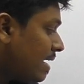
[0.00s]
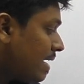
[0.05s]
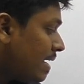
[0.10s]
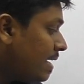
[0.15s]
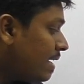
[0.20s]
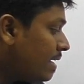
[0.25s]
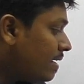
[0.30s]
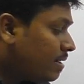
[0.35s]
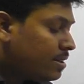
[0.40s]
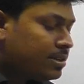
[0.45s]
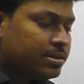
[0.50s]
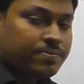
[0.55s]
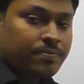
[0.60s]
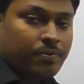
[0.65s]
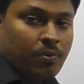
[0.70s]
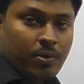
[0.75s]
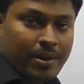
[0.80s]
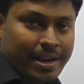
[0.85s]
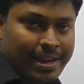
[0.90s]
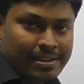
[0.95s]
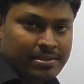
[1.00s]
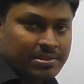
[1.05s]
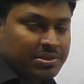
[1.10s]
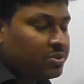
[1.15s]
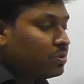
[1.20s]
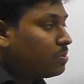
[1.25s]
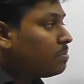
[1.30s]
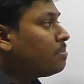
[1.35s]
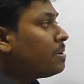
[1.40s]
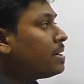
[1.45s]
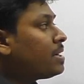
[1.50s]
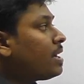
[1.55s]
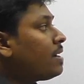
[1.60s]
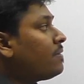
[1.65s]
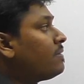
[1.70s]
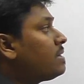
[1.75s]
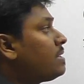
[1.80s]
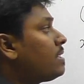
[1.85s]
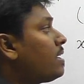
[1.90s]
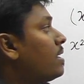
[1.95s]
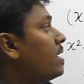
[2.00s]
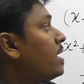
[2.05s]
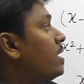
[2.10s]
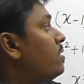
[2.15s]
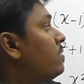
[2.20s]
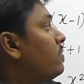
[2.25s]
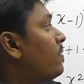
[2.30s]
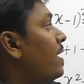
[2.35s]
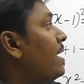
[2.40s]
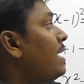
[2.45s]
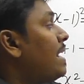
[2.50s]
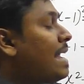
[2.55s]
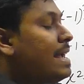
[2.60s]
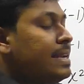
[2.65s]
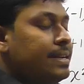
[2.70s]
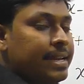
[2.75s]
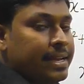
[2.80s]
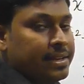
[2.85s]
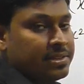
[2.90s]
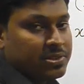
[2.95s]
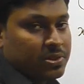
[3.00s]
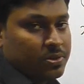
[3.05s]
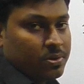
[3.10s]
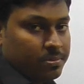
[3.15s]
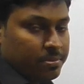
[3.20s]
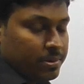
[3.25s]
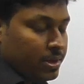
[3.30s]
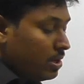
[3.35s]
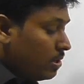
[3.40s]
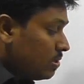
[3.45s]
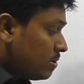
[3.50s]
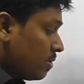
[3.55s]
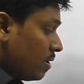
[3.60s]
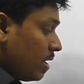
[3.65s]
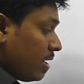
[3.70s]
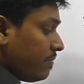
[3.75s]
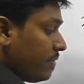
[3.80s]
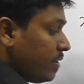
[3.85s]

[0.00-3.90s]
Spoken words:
Here it is 4x cube, but our target to find 8x cube. So let